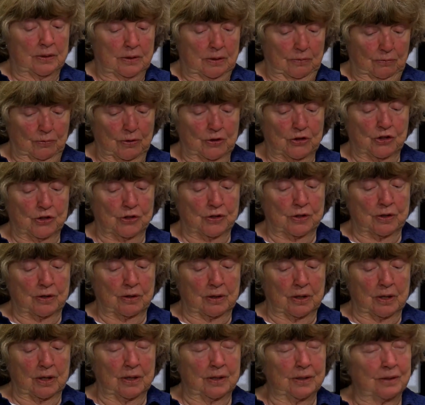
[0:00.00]
Rich is our
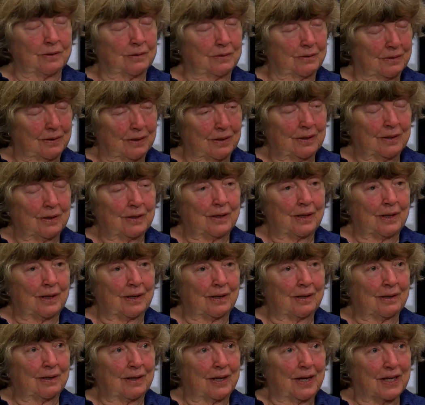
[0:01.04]
gun
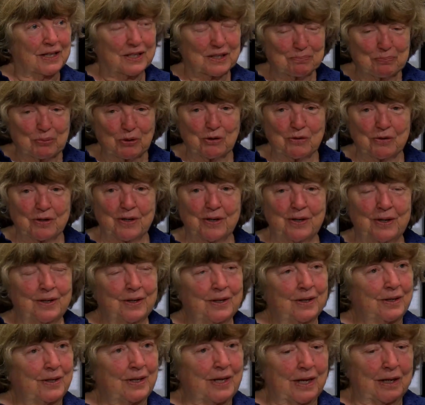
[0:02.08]
expert.
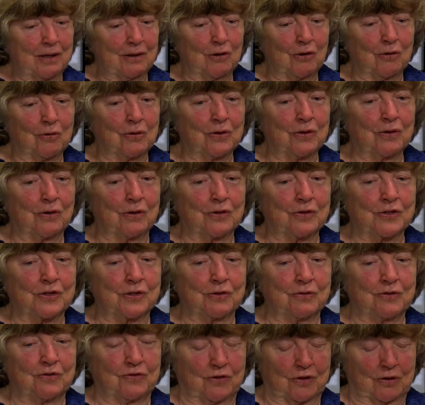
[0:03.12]
Nan Logan
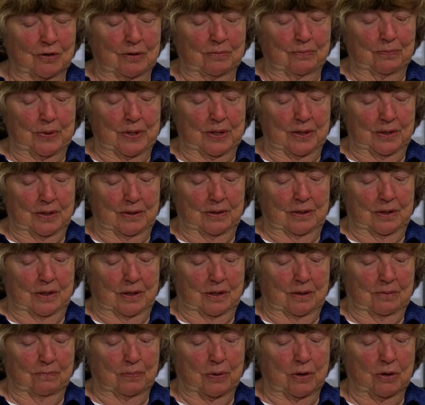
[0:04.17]
also is a very big
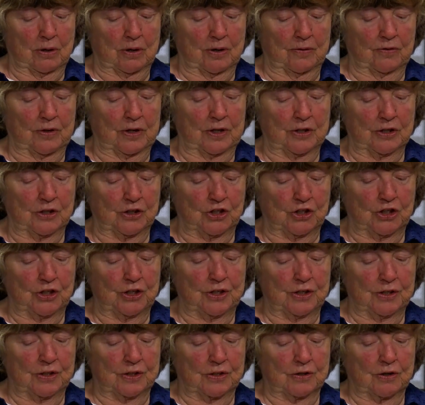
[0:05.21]
part of it, and she
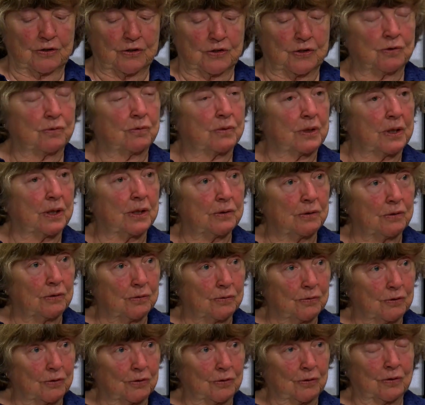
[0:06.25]
is also a gun
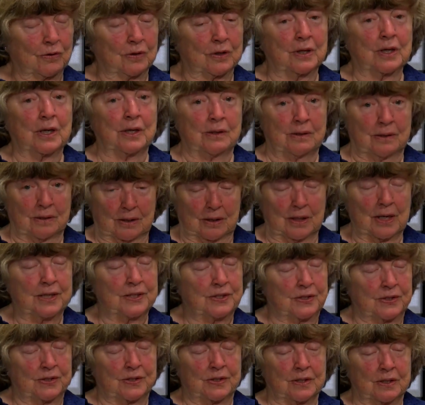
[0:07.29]
owner, or
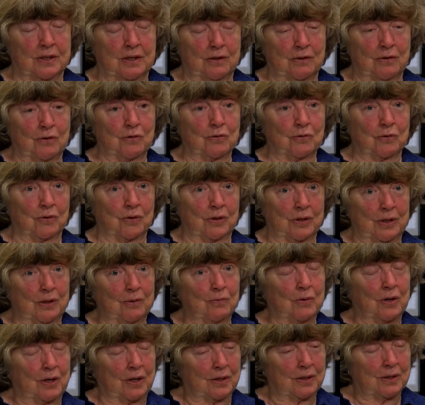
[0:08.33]
licensed gun owner
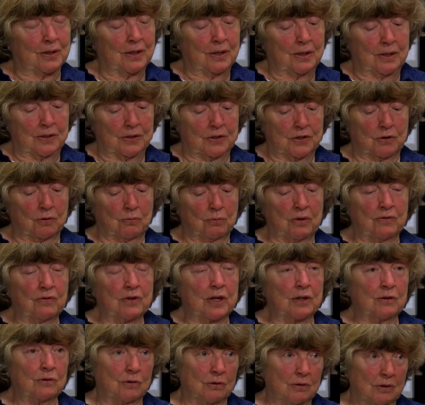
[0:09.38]
anyway. So we've
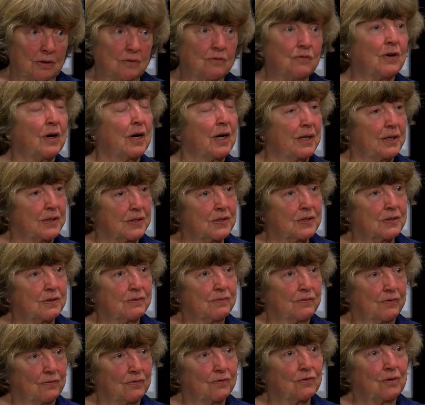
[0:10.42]
had good advice
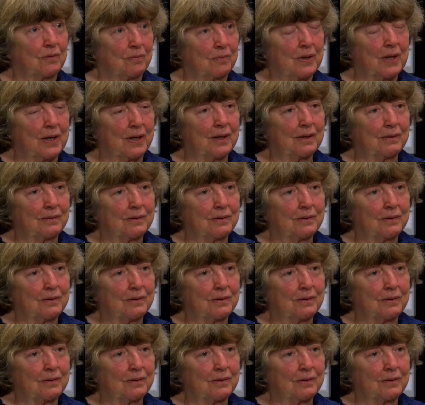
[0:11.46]
from that.